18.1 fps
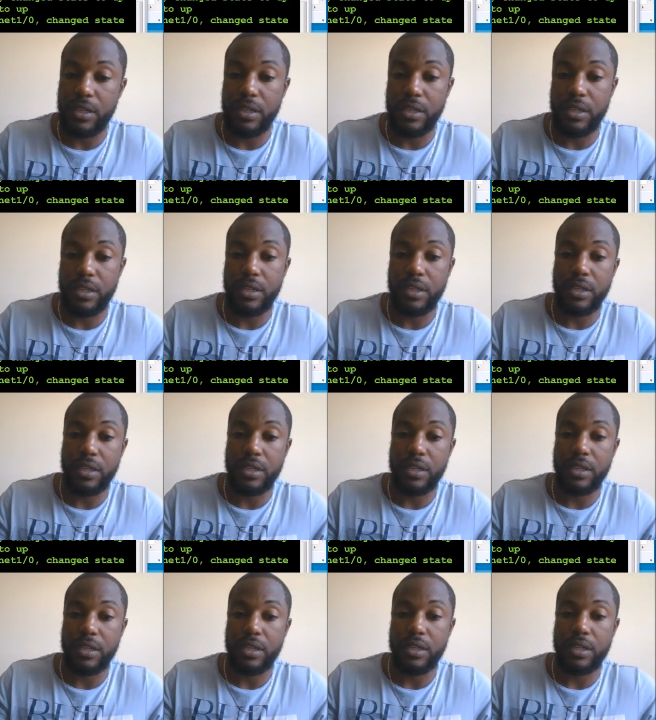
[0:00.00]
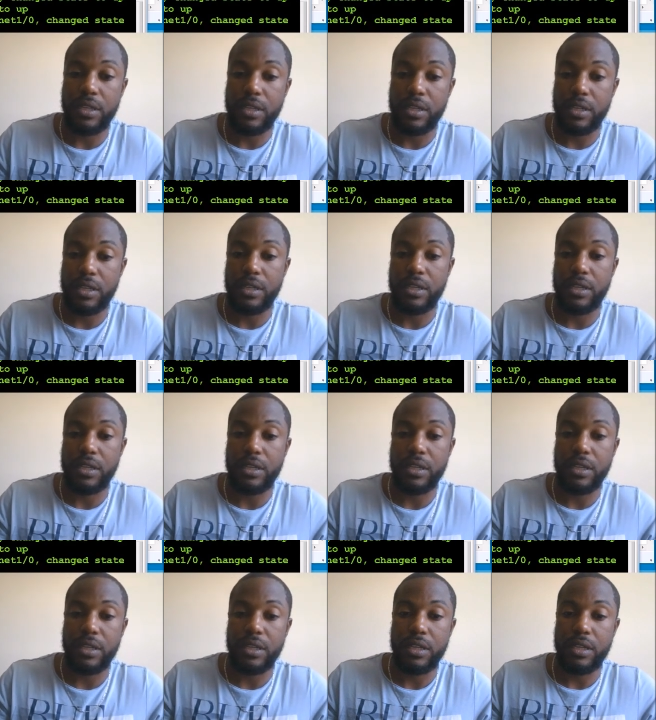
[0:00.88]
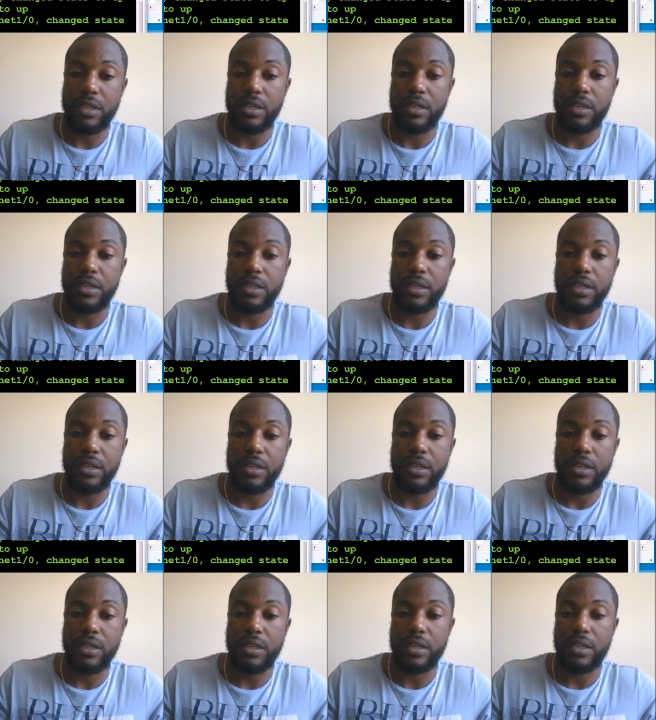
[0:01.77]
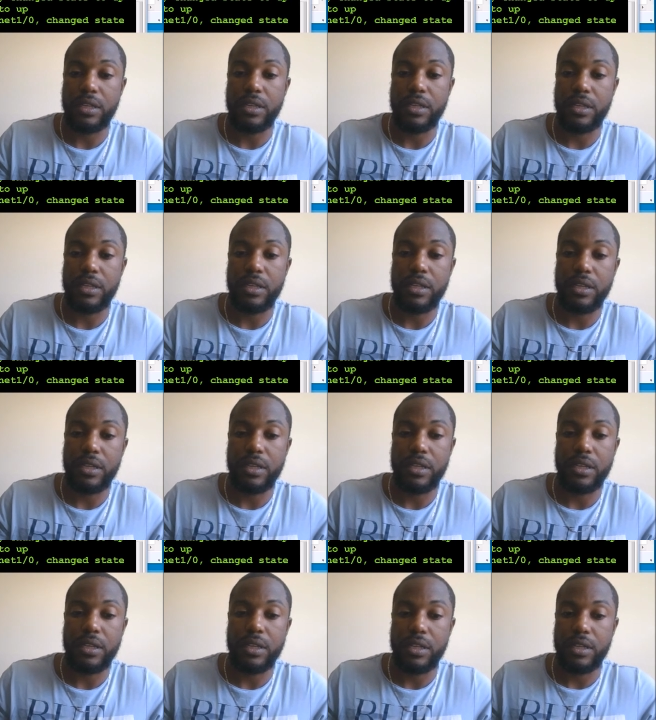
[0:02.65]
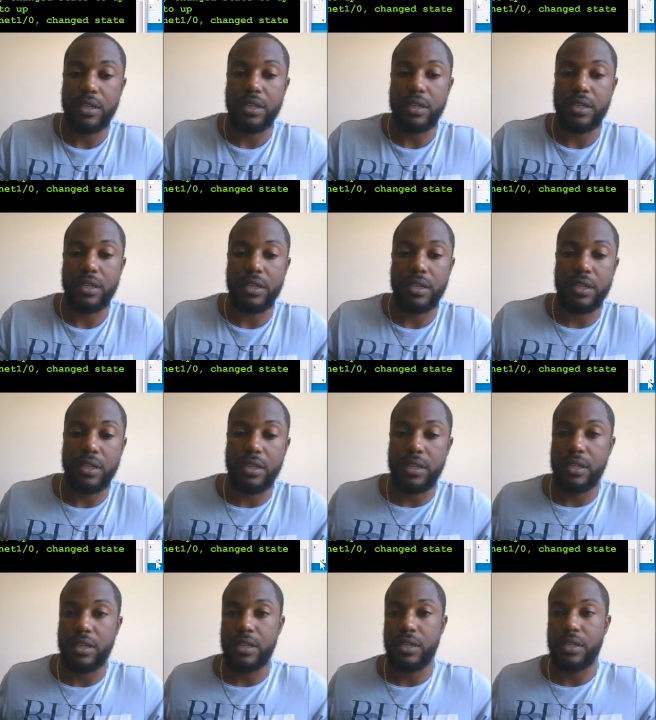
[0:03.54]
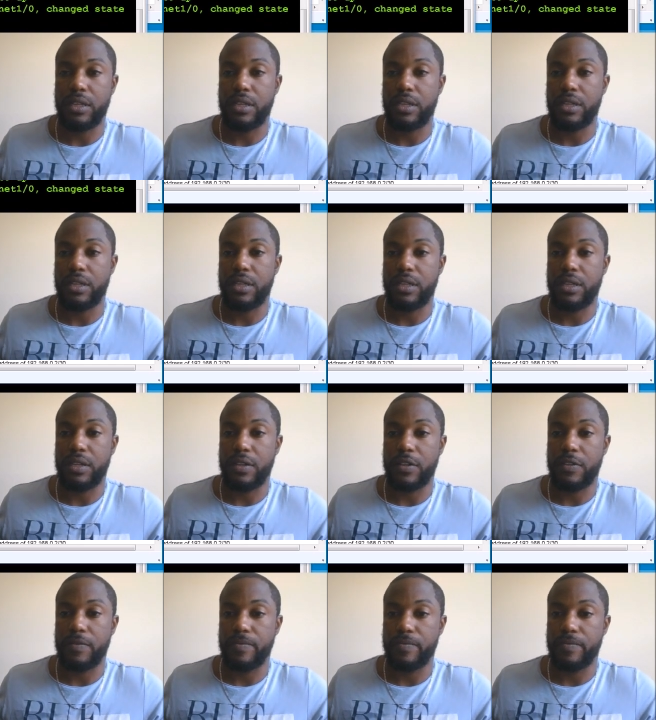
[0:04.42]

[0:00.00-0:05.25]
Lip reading: (no one is talking)